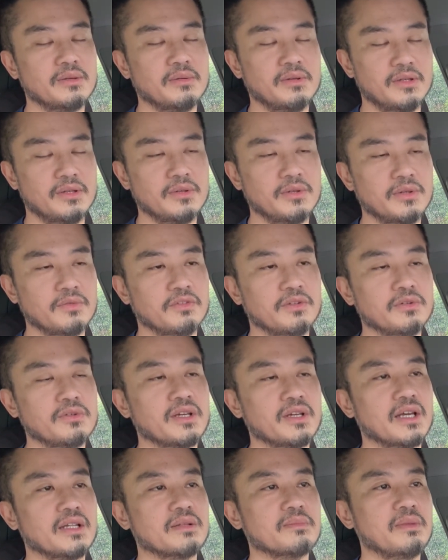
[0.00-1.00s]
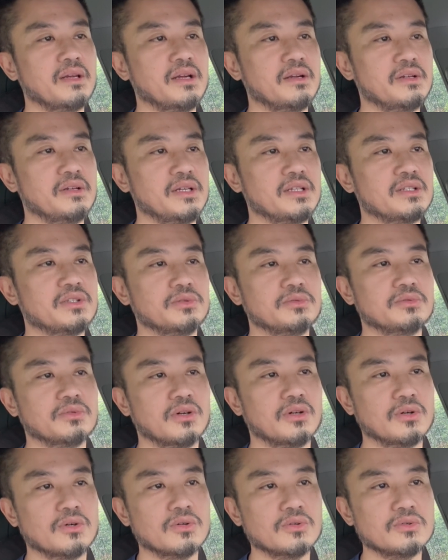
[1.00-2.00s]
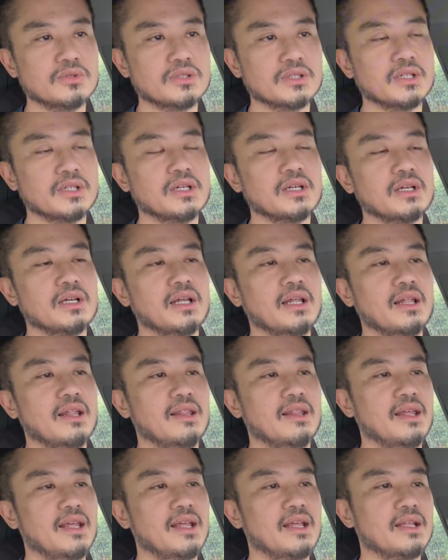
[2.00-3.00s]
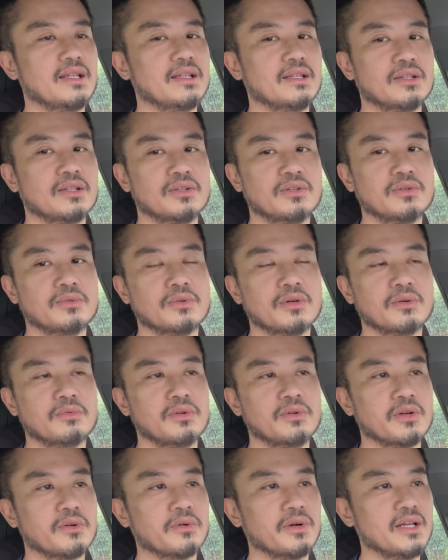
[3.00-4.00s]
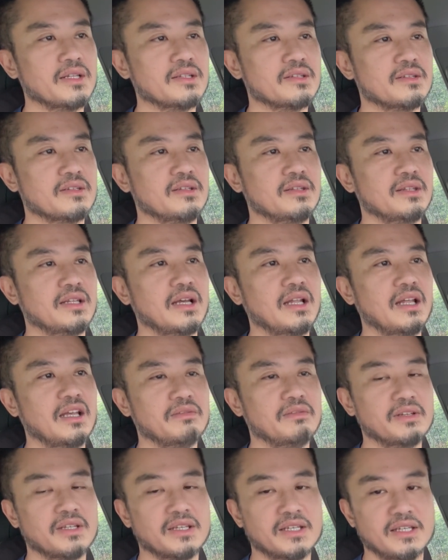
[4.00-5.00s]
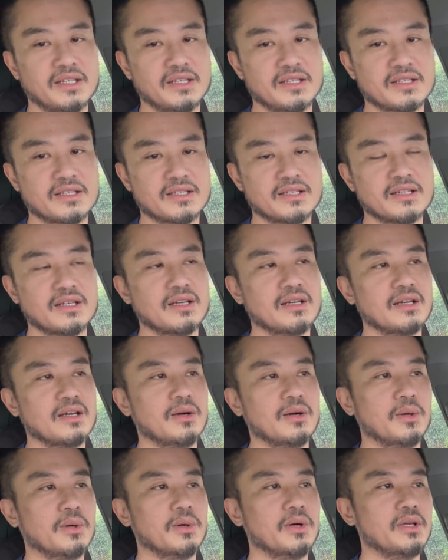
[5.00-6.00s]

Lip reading: if you get married too old, then you will regret not having kids. Or